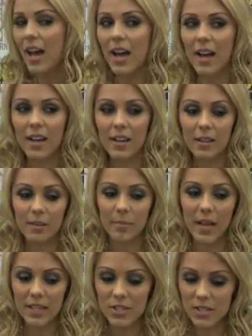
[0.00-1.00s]

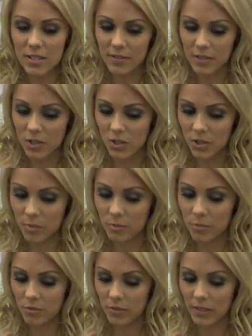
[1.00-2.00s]
I just finished a
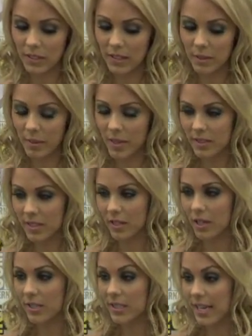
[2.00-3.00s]
movie in Boston
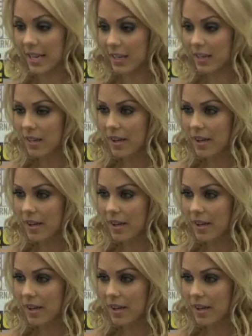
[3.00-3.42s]
called Ted